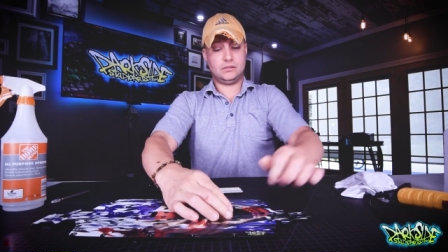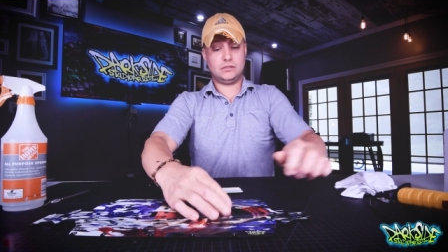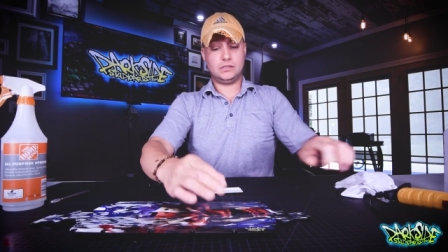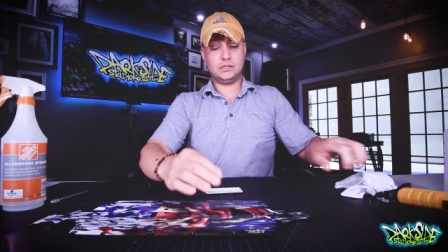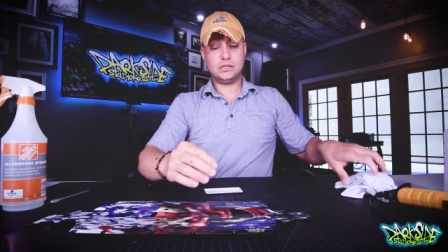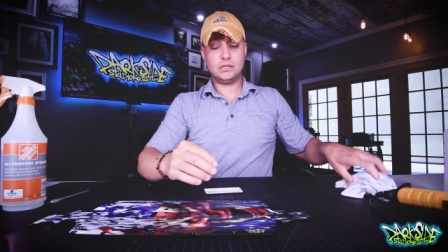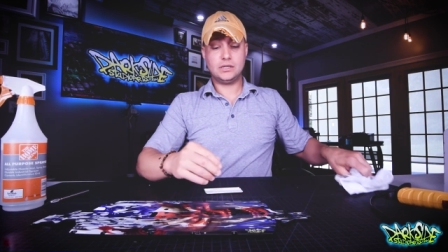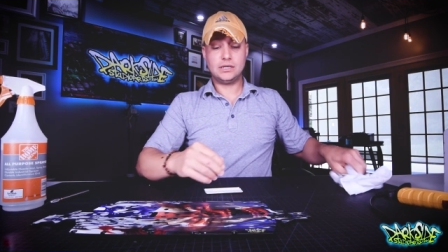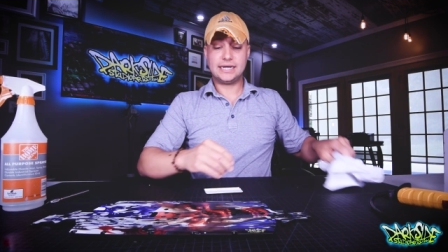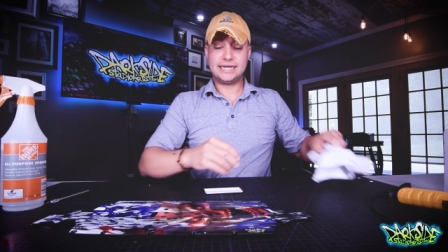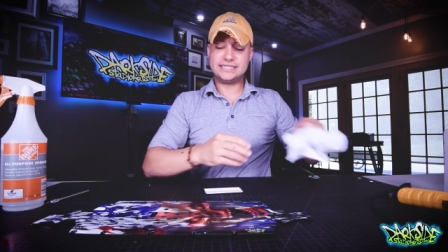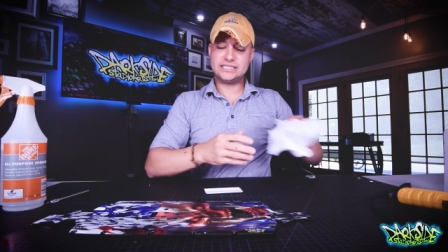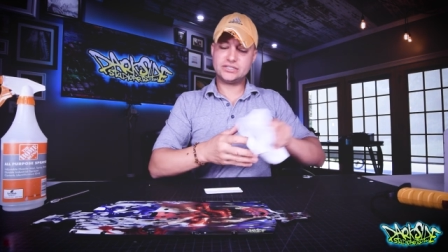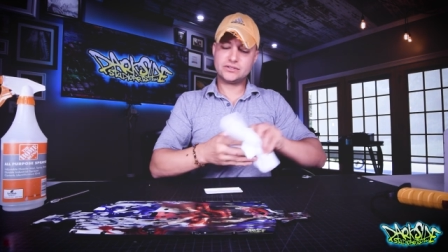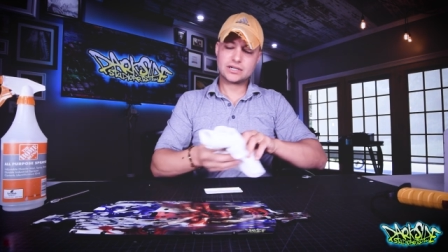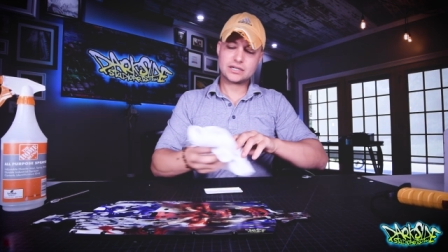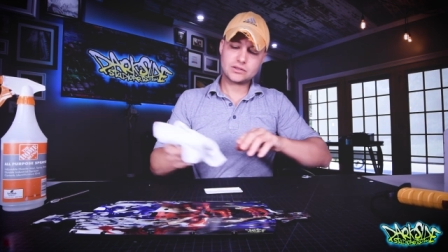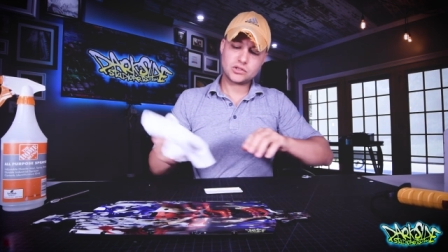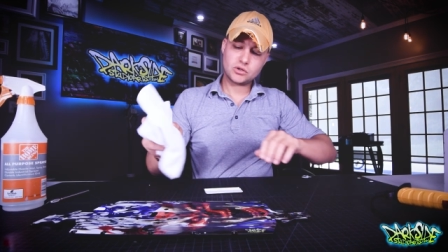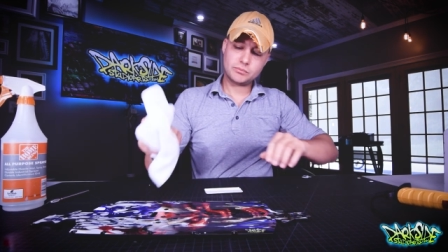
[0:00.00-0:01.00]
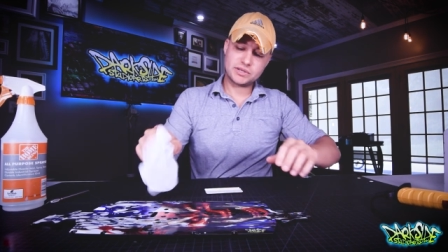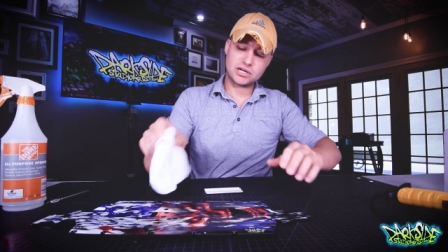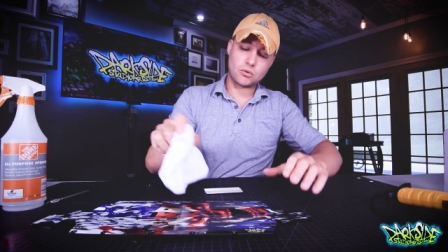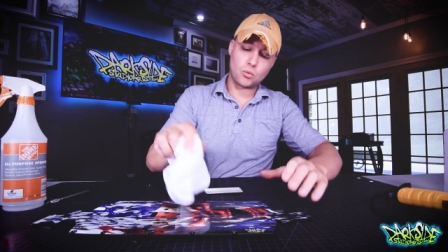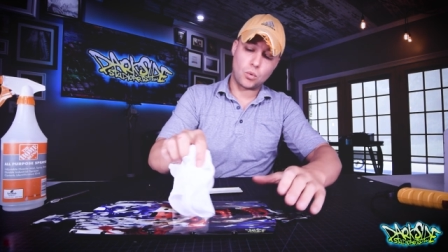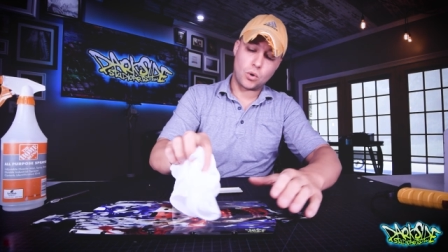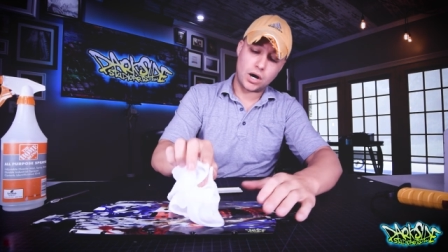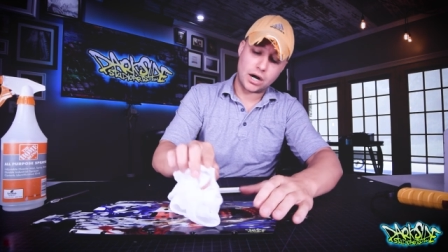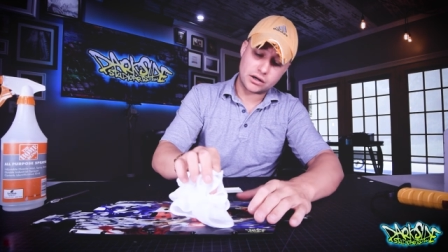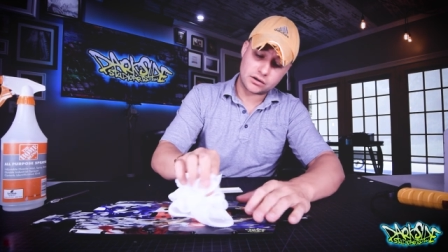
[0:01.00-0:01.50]
I still had a little bit
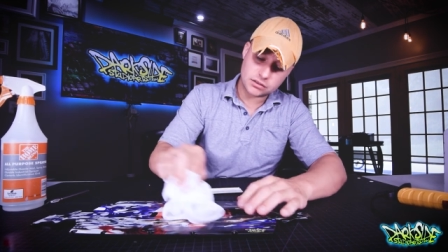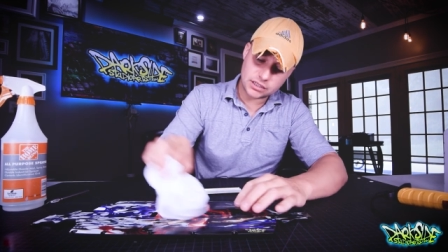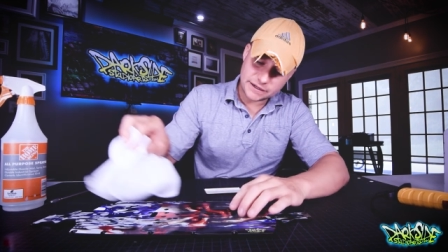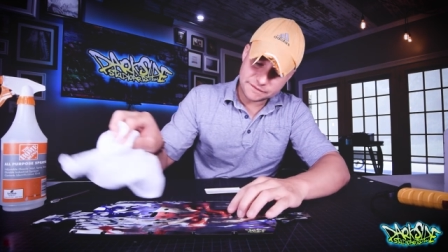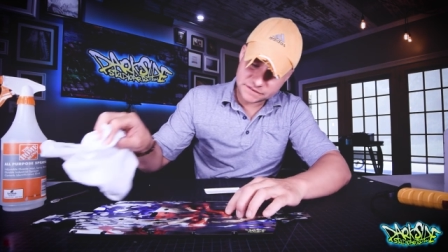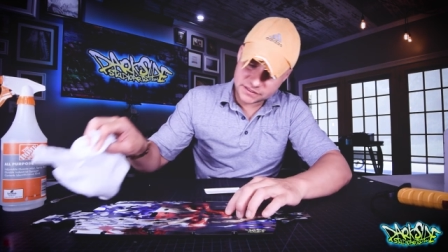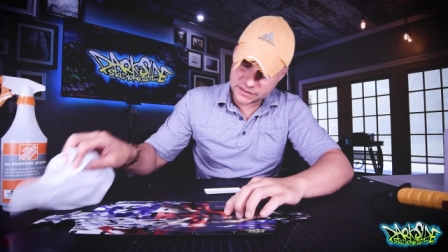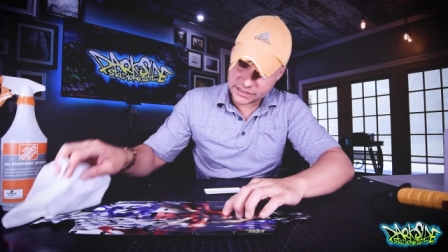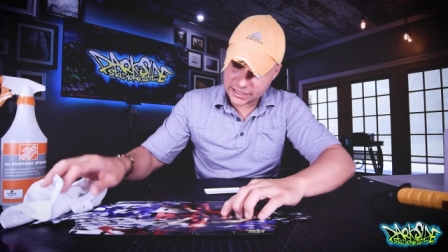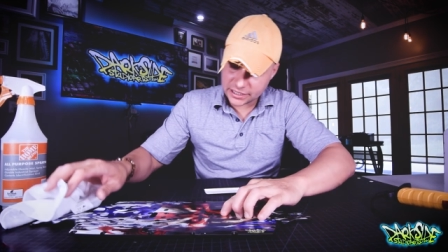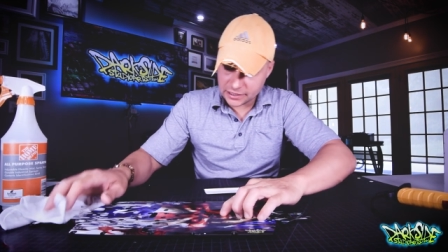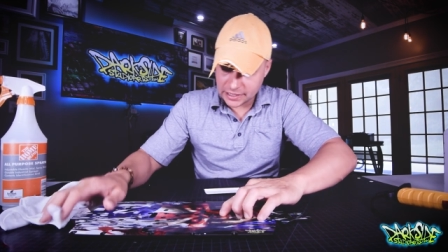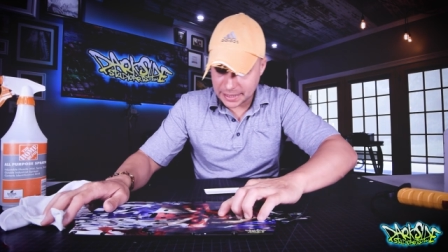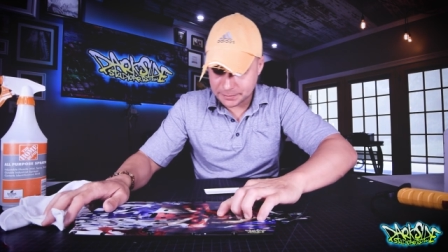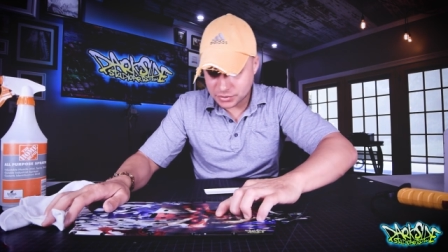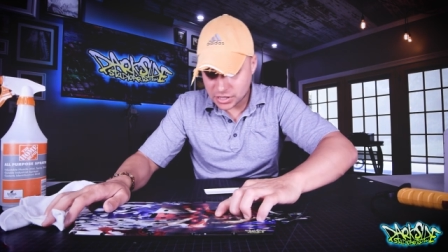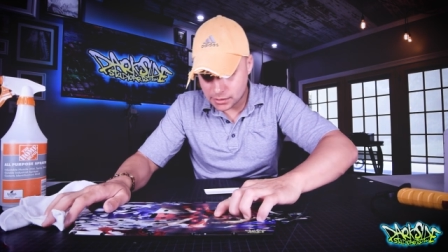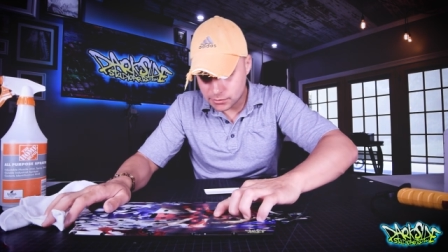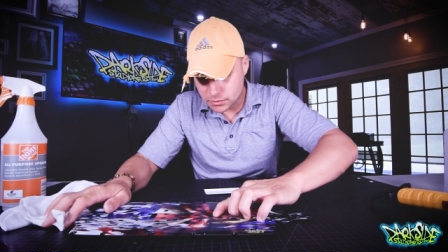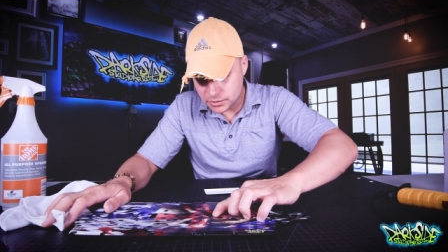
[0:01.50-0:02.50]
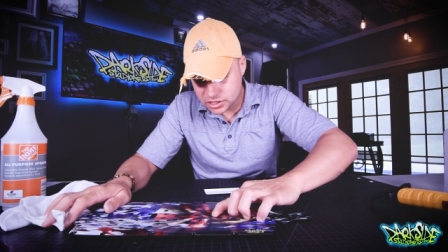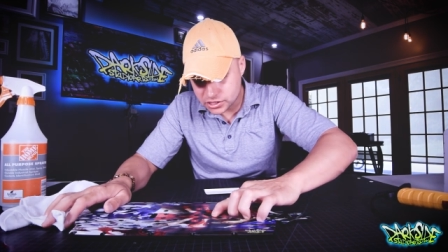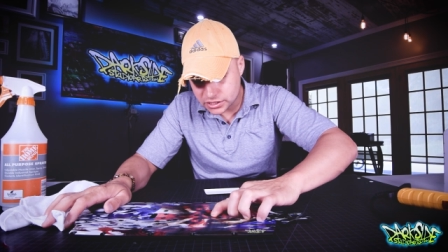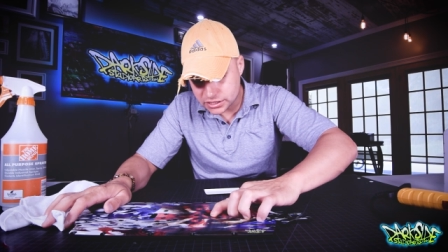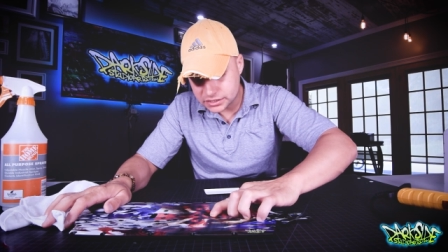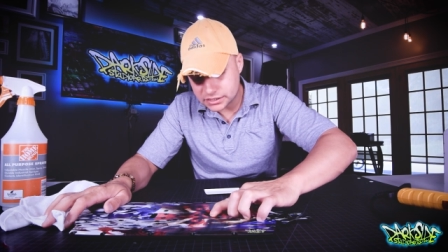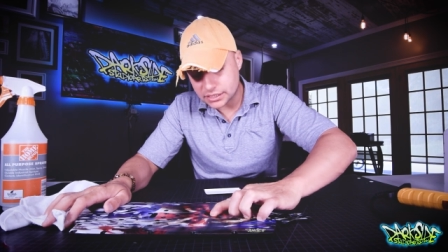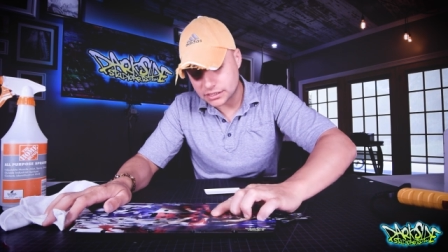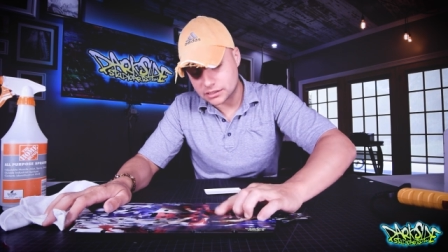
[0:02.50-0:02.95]
of water left in there. I probably could have